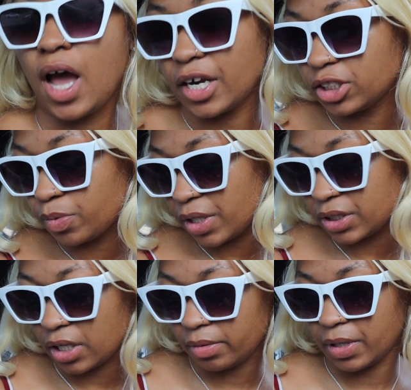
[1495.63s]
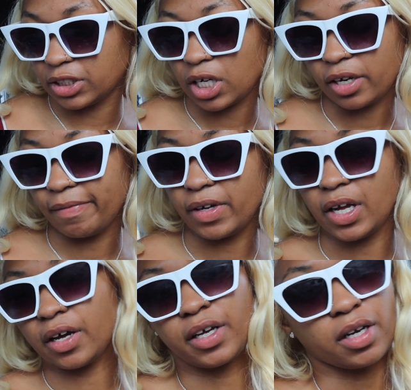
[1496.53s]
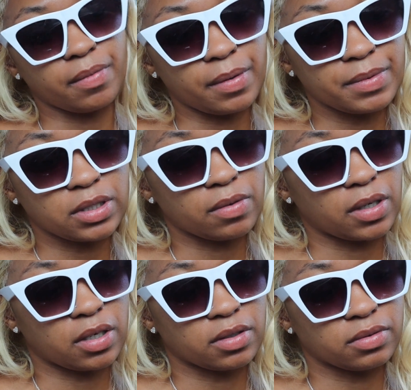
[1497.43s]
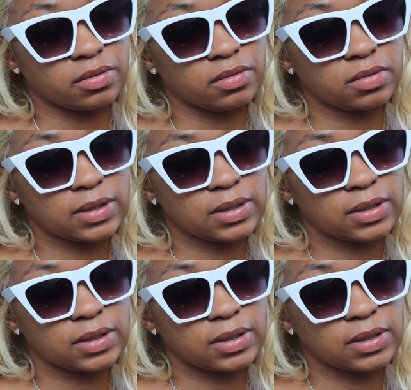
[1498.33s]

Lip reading: I just wanted to update y'all and fill y'all in on what was going on.